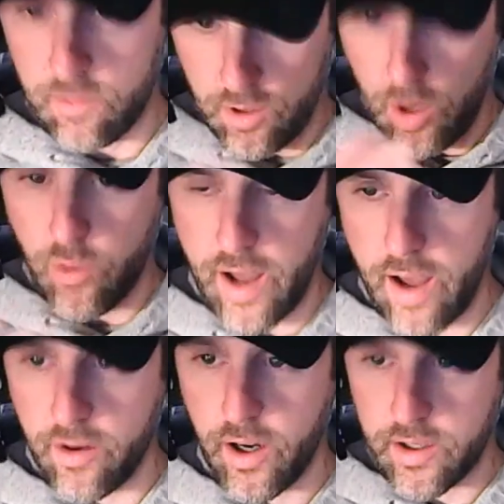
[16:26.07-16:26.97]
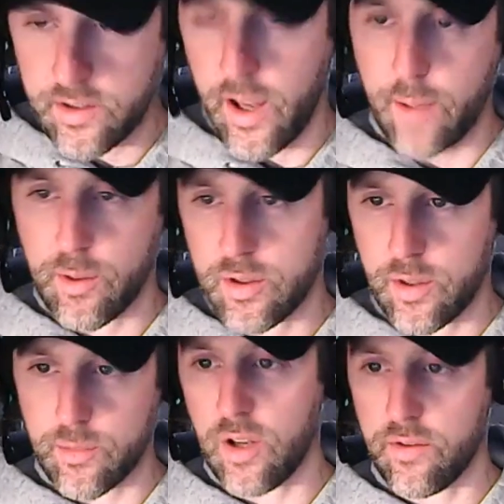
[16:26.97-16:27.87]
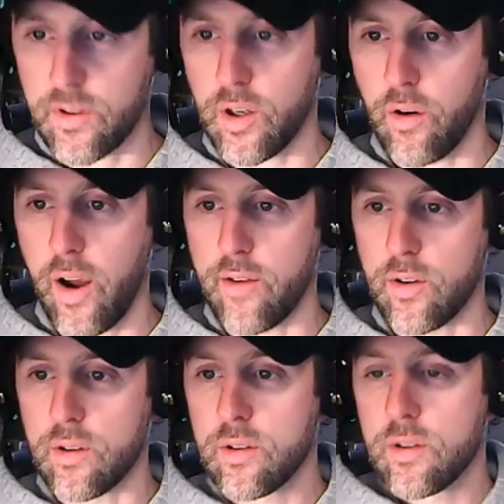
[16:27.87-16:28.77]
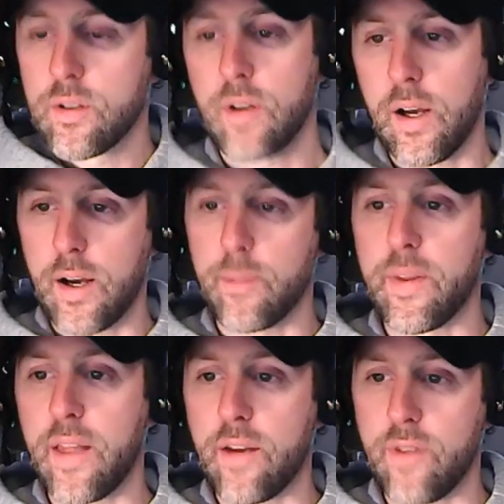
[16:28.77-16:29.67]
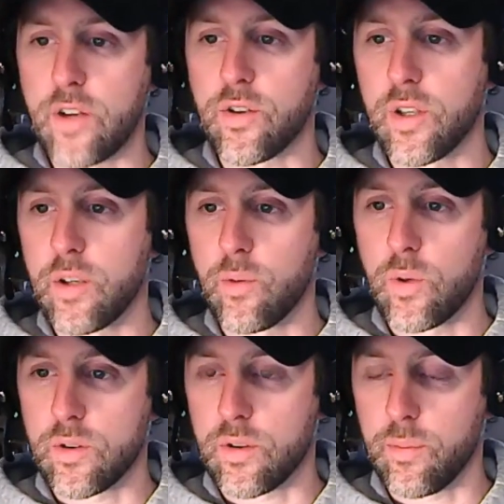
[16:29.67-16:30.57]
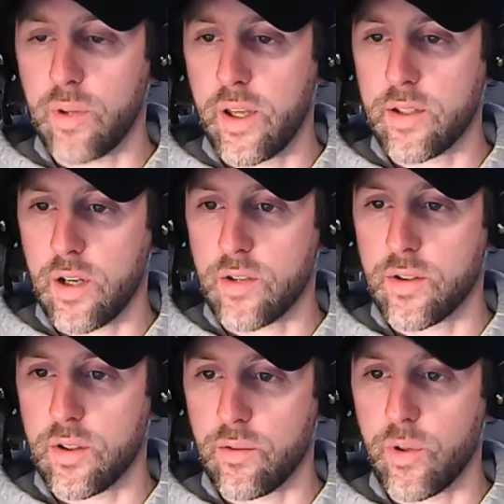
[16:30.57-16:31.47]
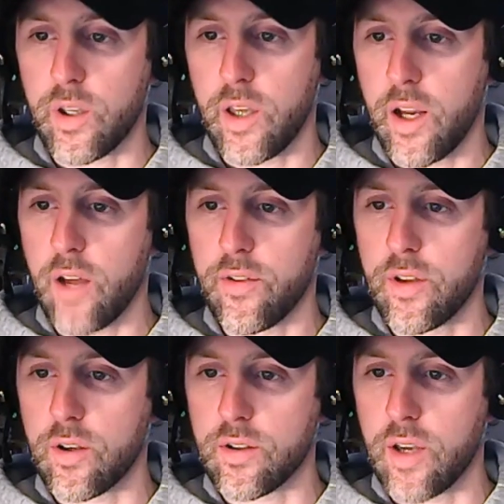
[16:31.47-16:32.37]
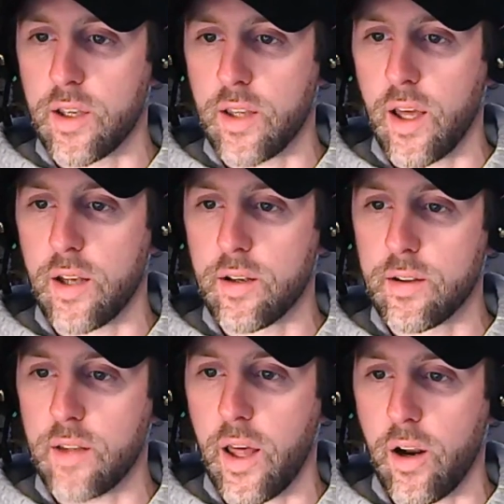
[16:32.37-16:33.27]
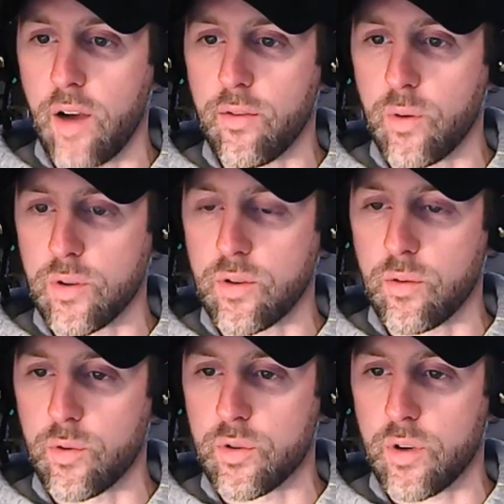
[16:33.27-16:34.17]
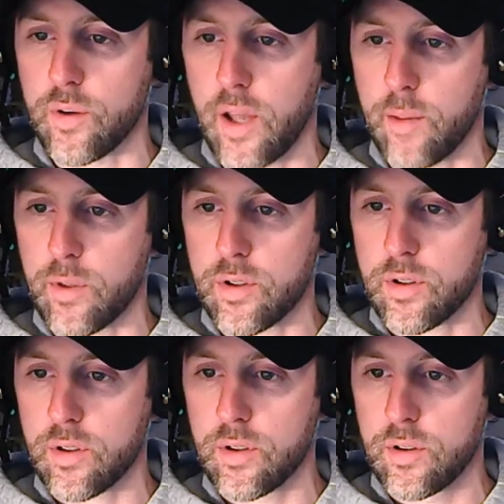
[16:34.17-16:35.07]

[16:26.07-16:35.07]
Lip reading: go down and establish themselves in the gravel. And then eventually, once the plant starts to really get healthy, you can take that off once the roots are established.